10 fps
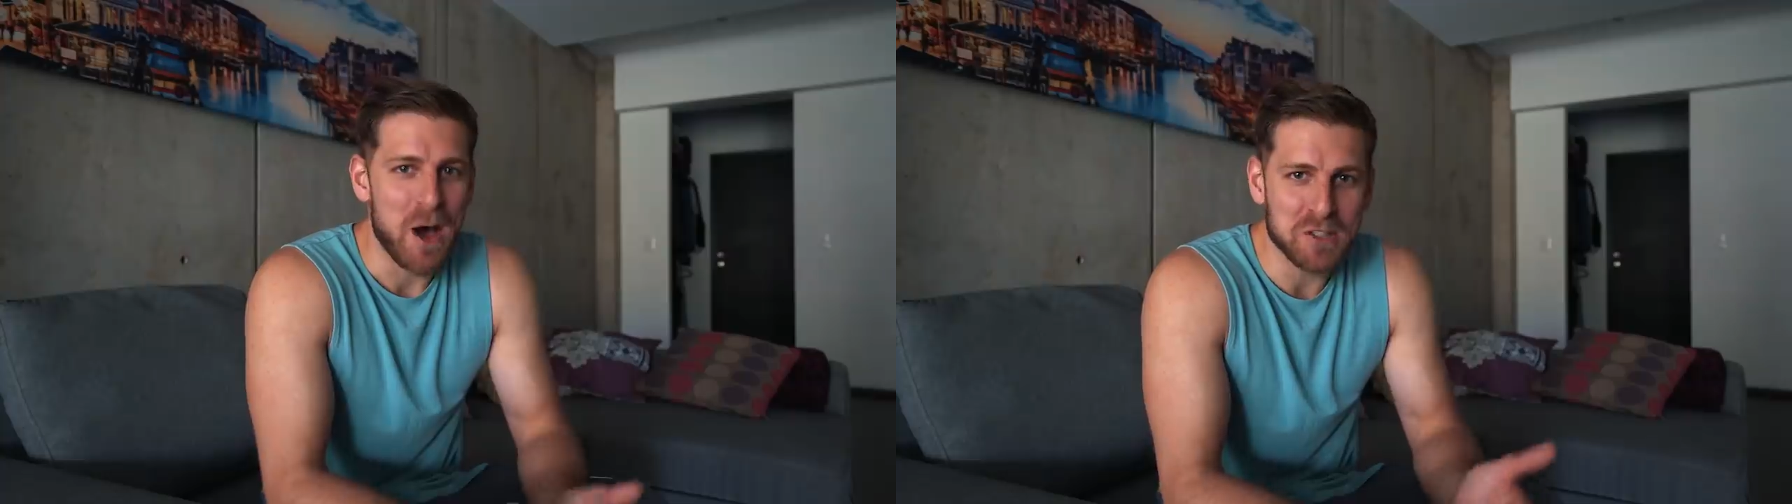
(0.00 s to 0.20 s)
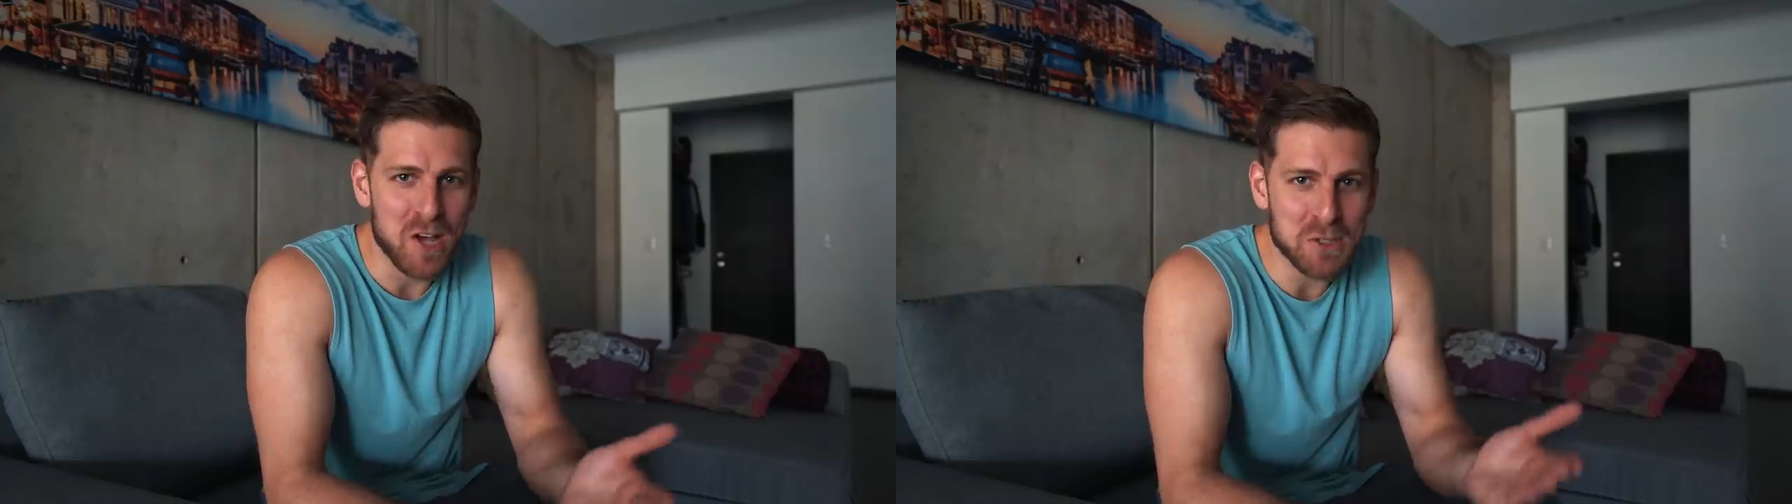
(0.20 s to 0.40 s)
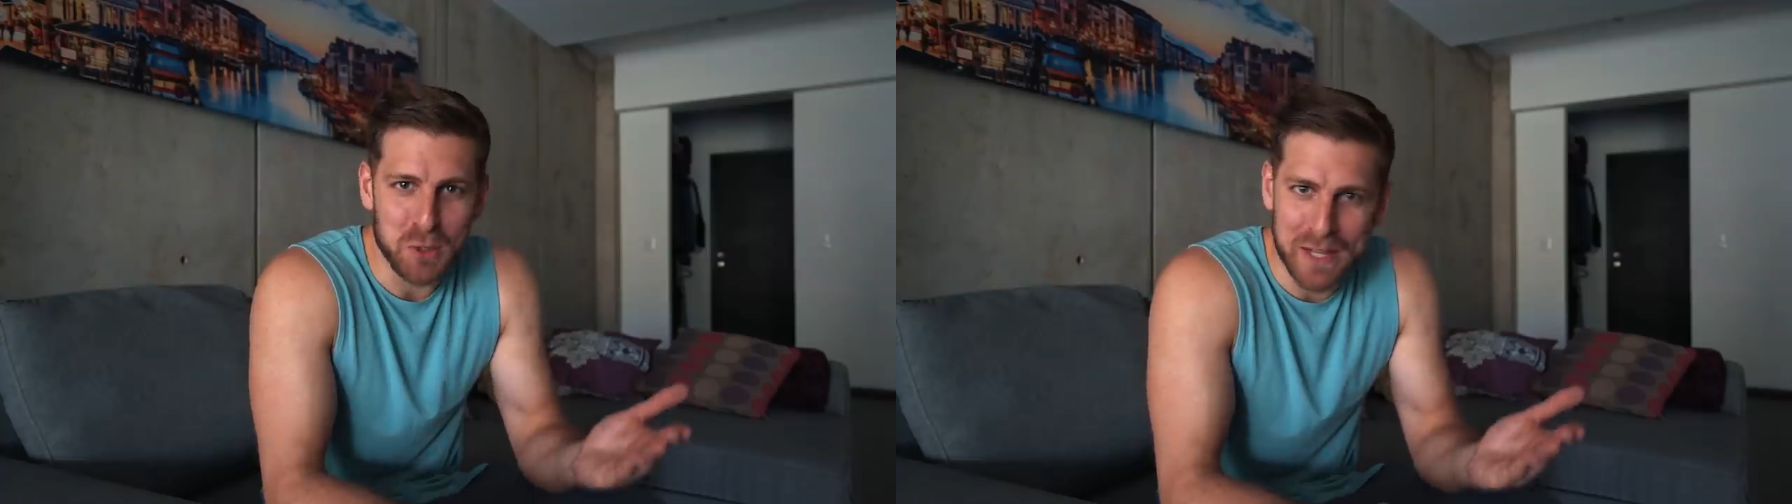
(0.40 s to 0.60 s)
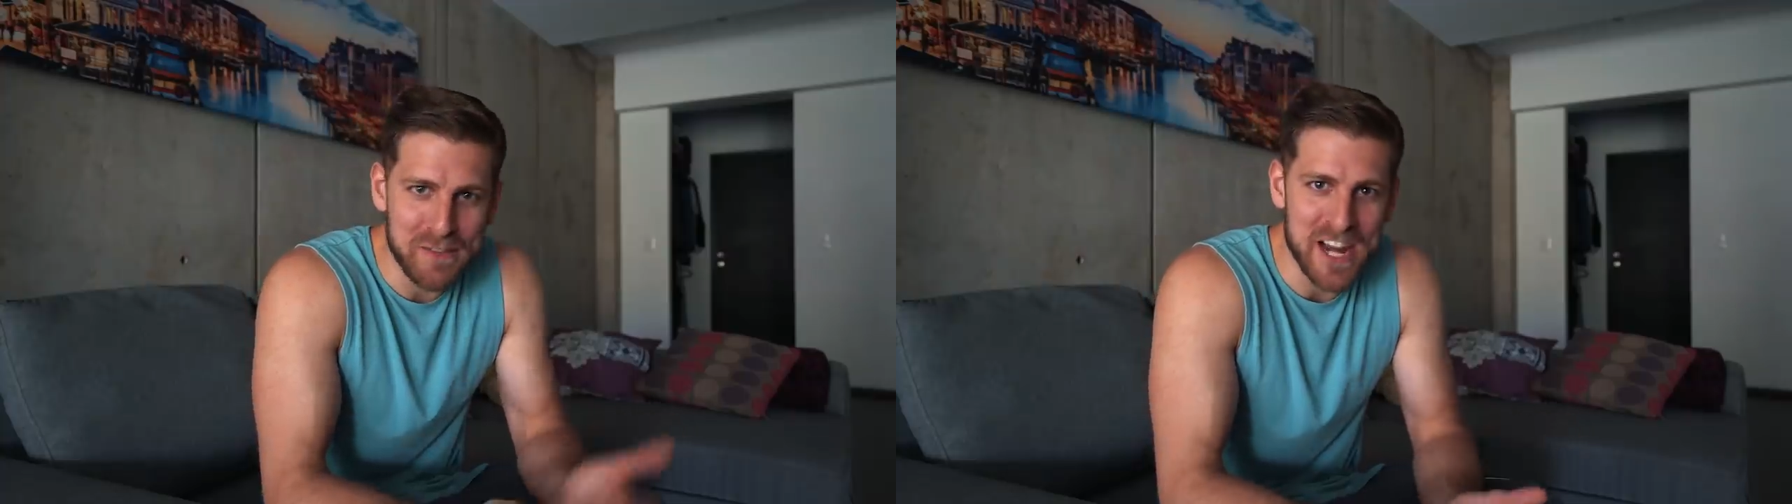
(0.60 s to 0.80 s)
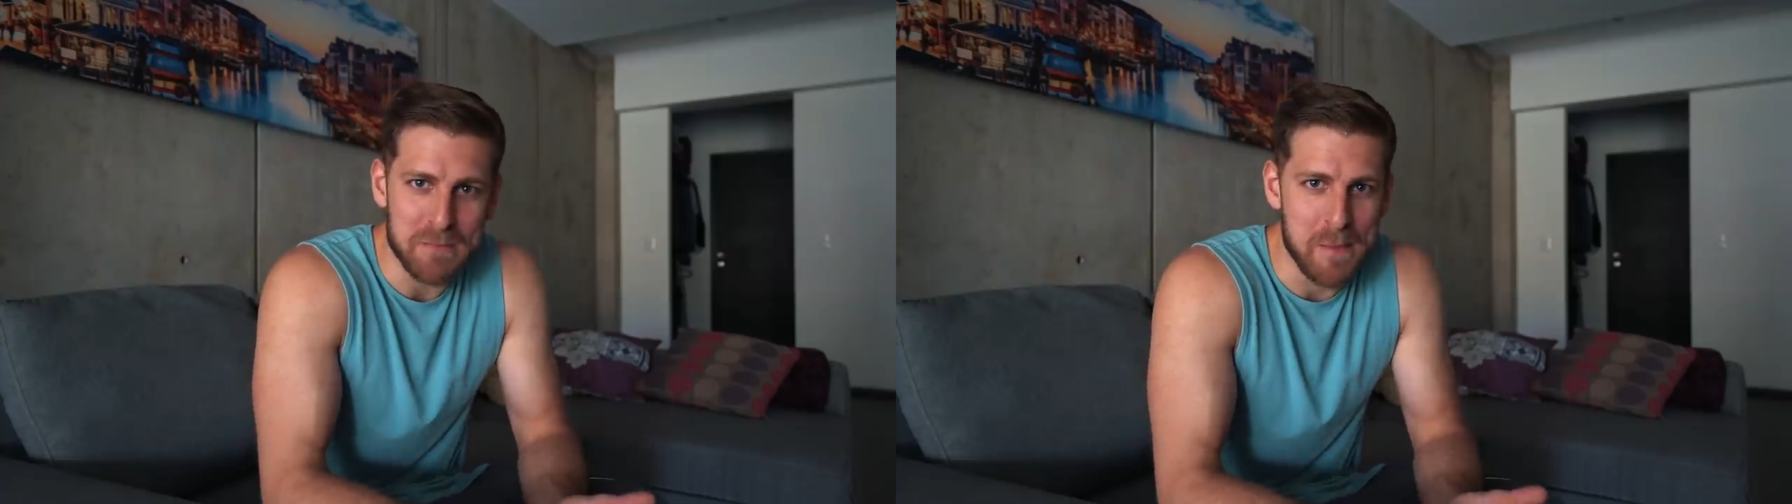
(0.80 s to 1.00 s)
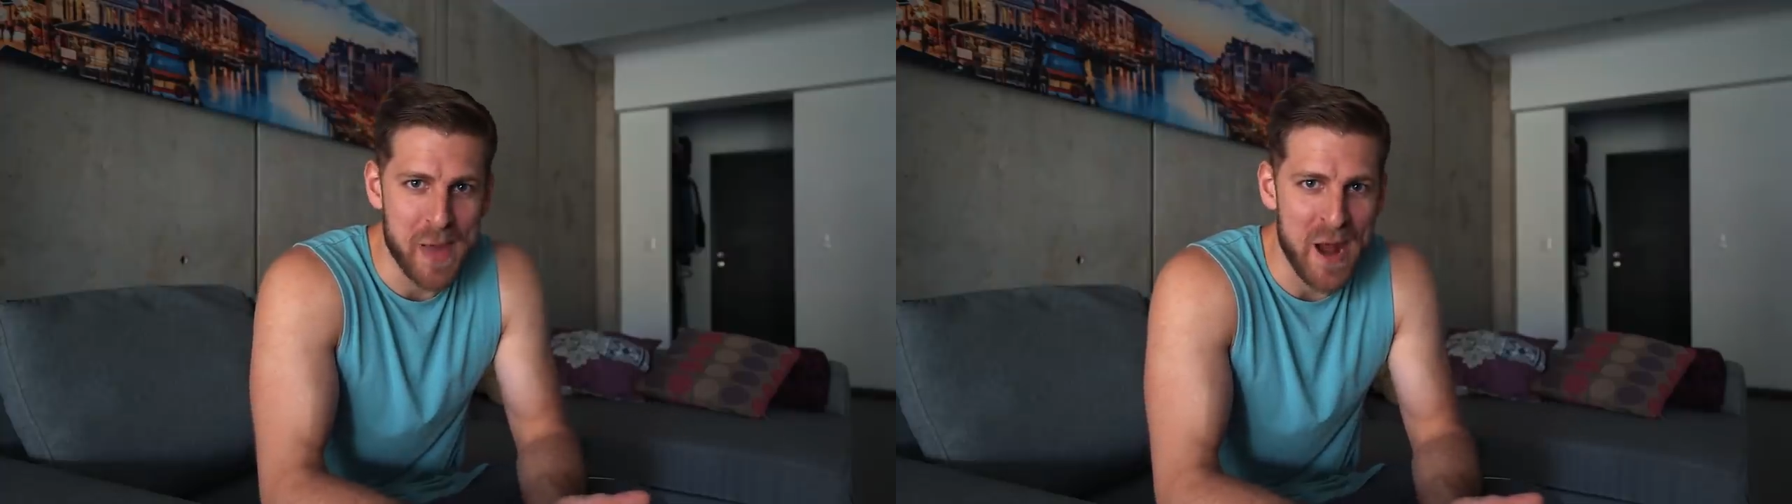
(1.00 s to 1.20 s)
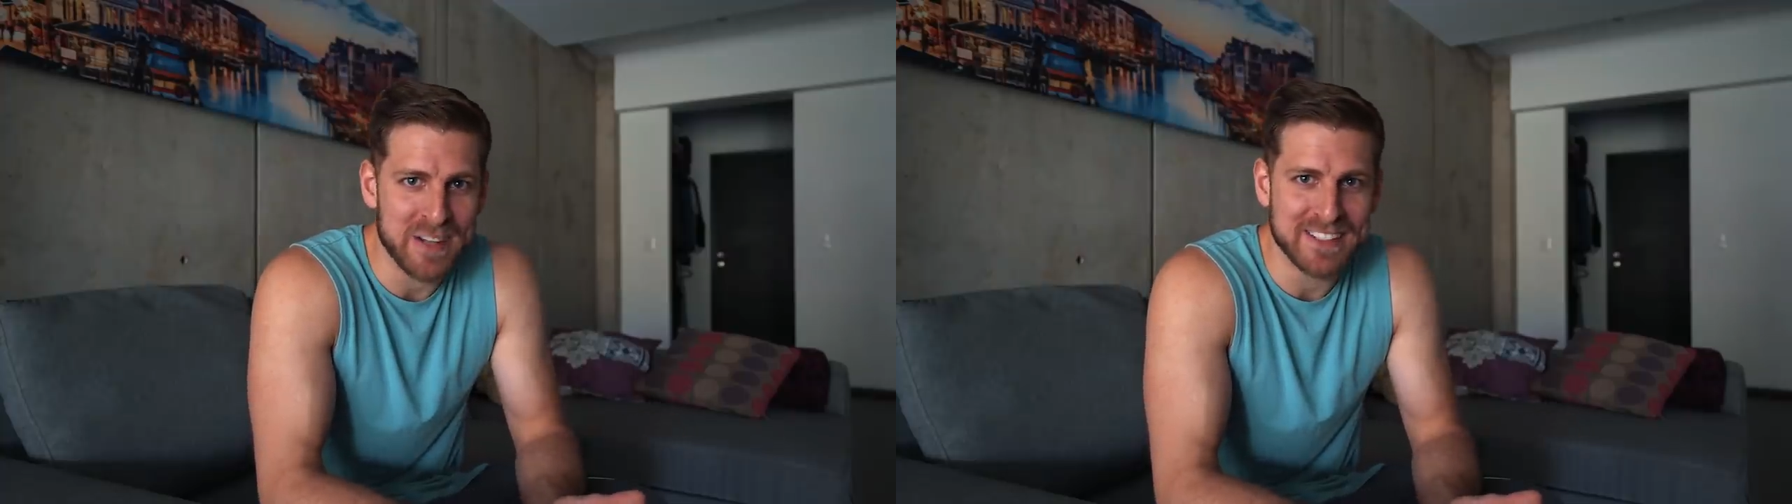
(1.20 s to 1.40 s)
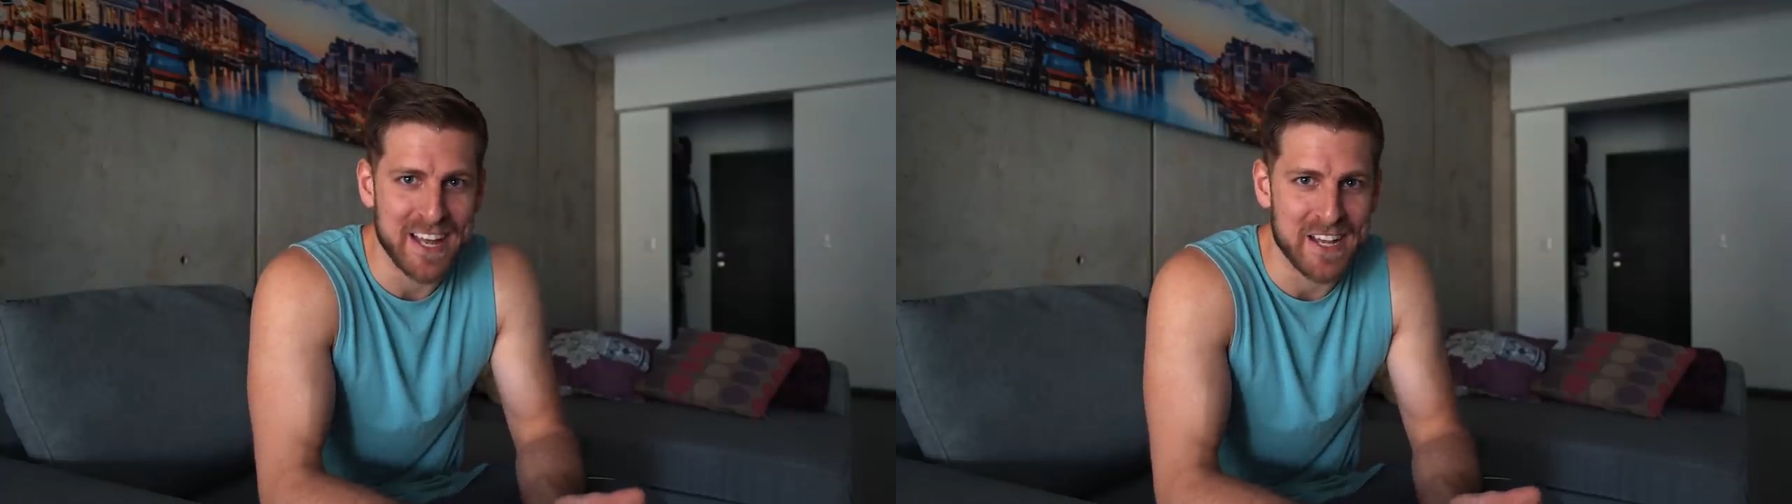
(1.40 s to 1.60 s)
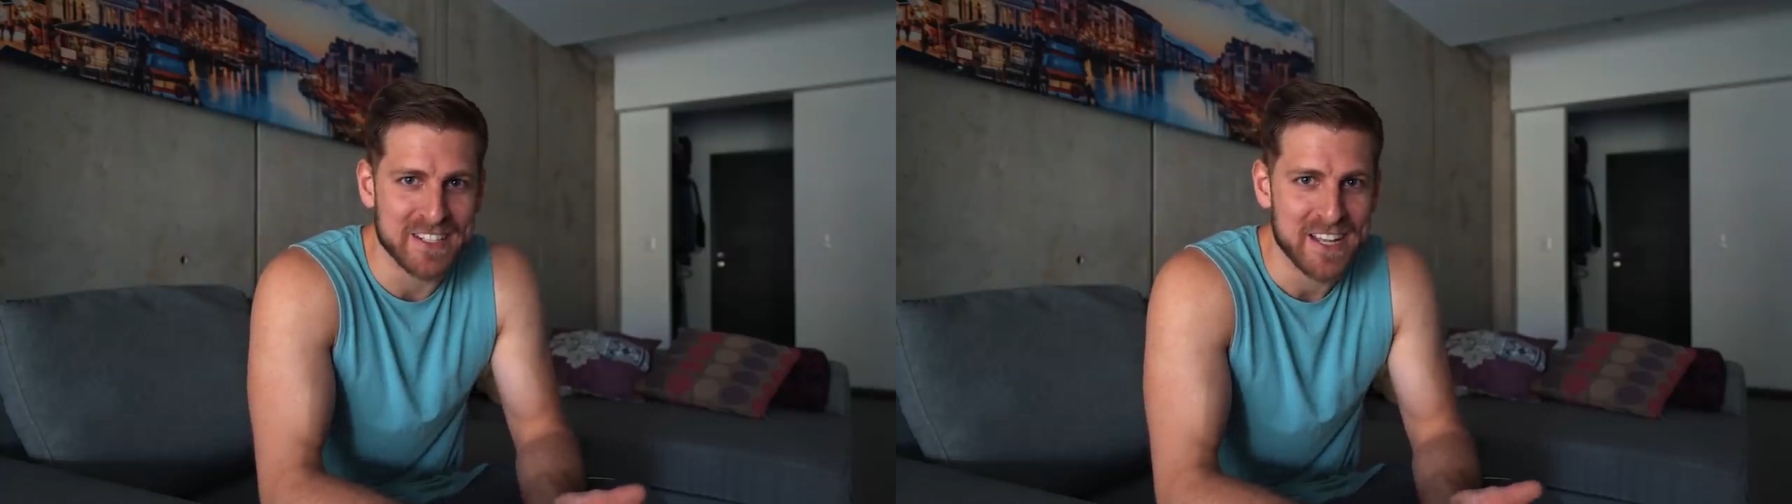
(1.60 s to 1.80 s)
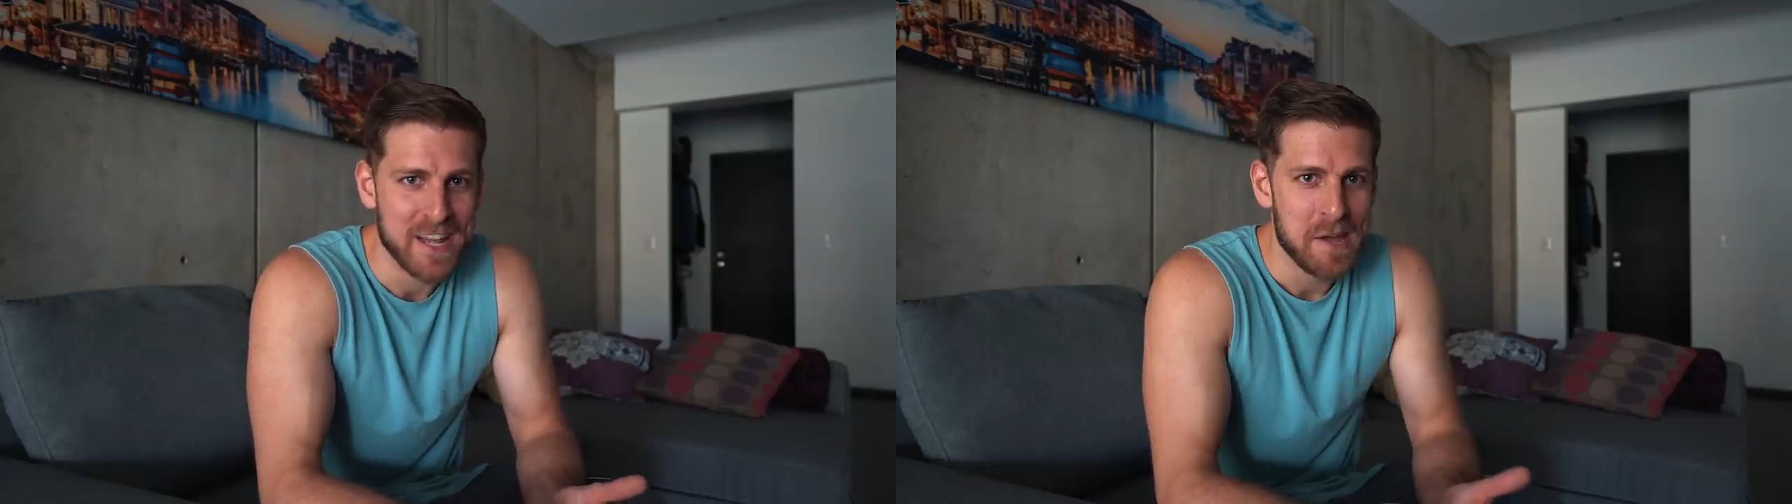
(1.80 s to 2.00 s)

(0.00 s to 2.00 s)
I was also living at my parents' house